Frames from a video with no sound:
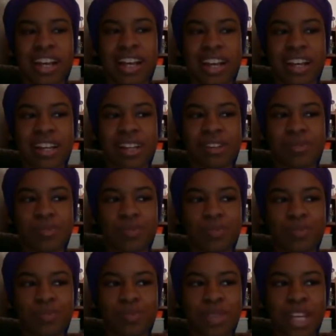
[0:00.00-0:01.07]

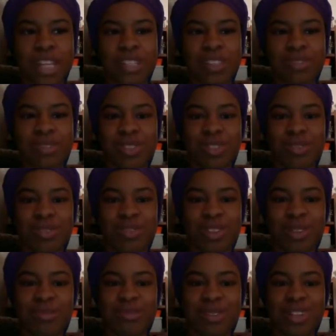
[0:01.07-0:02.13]
Um, as for the
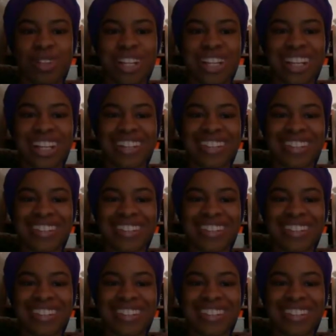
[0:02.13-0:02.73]
Flipgrid, I